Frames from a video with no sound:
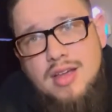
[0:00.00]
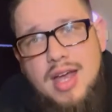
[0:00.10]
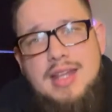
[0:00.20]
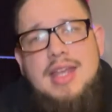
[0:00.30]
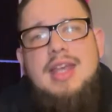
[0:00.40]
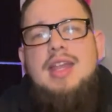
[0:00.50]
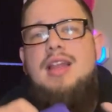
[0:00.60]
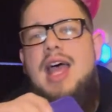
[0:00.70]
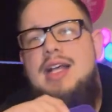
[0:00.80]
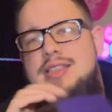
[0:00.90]
And then
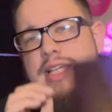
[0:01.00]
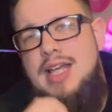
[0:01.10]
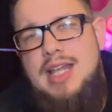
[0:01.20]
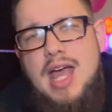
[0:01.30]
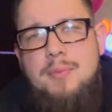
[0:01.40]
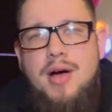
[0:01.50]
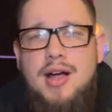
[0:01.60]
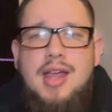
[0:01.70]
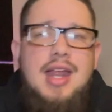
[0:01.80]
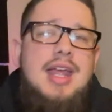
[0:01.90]
last thing in that
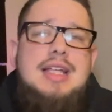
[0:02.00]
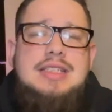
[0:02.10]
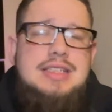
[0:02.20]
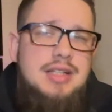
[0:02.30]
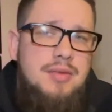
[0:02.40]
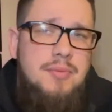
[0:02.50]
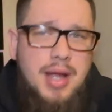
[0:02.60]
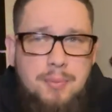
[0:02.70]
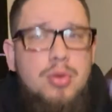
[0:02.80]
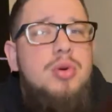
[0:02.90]
pocket is
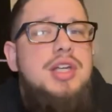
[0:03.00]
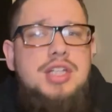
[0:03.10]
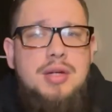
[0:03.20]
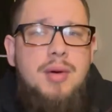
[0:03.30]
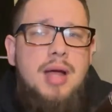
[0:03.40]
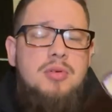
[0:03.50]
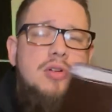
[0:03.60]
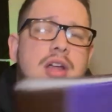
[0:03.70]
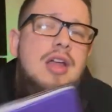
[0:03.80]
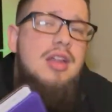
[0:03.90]
my preaching
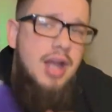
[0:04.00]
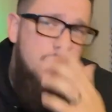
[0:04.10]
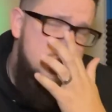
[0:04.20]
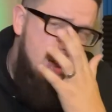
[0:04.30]
Bible. Now we'll